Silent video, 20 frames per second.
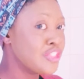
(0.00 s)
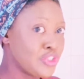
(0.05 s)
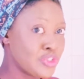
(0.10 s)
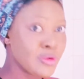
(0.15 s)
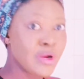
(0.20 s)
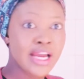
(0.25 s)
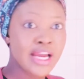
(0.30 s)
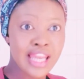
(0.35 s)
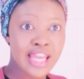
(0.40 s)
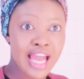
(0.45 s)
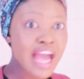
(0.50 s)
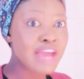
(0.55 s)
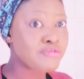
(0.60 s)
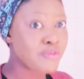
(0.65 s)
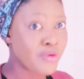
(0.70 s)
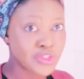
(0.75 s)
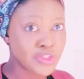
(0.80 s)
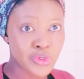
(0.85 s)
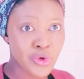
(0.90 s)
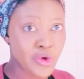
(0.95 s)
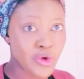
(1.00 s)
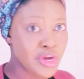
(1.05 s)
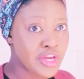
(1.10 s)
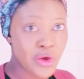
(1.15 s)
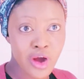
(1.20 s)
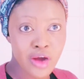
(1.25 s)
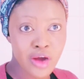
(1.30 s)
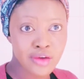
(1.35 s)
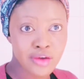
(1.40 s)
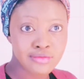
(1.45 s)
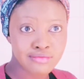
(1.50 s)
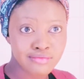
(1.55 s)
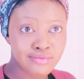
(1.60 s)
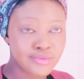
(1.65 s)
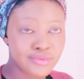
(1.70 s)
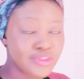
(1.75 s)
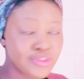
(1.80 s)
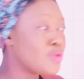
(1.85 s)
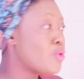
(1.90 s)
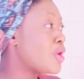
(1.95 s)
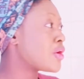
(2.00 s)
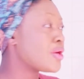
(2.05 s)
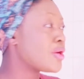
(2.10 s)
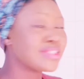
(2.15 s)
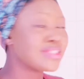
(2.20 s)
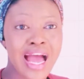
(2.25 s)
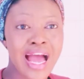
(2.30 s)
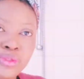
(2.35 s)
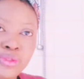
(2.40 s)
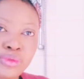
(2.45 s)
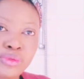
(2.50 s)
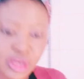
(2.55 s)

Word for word: Your life was going on, you were not dying.